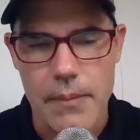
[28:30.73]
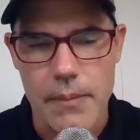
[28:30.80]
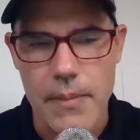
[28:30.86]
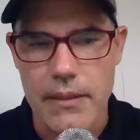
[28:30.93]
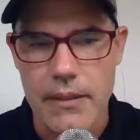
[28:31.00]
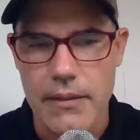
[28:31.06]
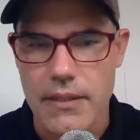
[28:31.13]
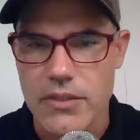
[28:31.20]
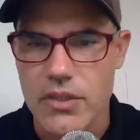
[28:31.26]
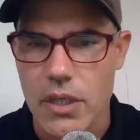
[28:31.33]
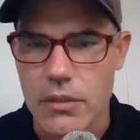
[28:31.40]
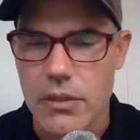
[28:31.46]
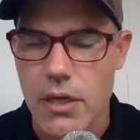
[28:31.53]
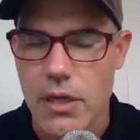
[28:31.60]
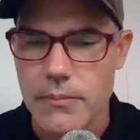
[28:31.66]
I mean, the
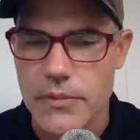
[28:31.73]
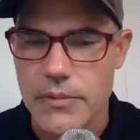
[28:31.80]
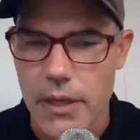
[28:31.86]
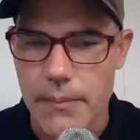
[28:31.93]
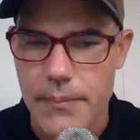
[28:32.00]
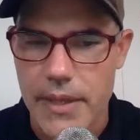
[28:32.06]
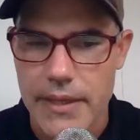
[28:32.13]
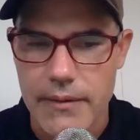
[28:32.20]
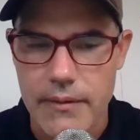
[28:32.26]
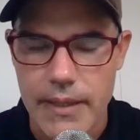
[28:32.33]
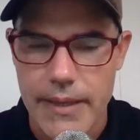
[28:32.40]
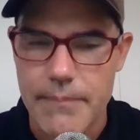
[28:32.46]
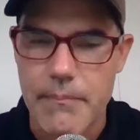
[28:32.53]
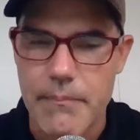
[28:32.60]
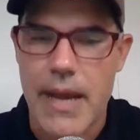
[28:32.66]
sun comes up
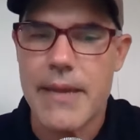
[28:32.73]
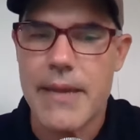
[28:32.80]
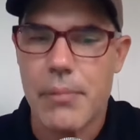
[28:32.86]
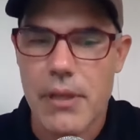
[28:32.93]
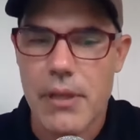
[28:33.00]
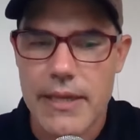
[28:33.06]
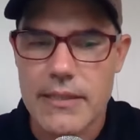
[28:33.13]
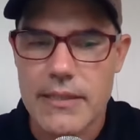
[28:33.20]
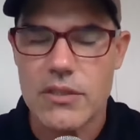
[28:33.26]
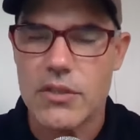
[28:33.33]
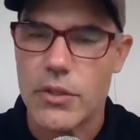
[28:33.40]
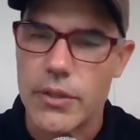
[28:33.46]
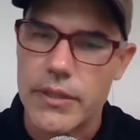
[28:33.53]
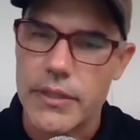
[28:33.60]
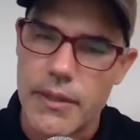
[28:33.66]
in my place
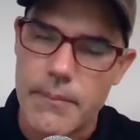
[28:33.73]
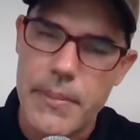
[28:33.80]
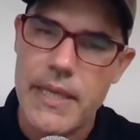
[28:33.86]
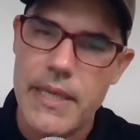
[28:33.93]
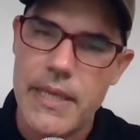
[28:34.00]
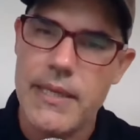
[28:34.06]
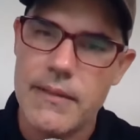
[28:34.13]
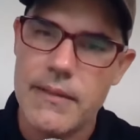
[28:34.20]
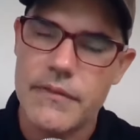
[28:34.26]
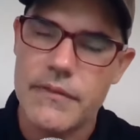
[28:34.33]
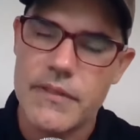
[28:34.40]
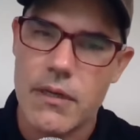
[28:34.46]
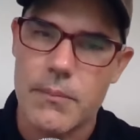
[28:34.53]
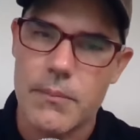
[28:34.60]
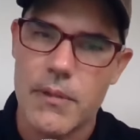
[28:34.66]
during the peak of
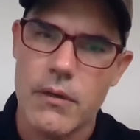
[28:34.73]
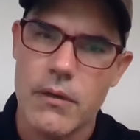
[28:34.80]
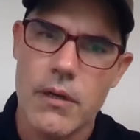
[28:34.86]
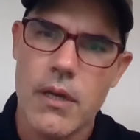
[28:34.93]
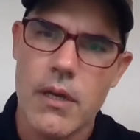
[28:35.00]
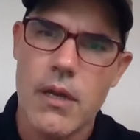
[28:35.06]
summer,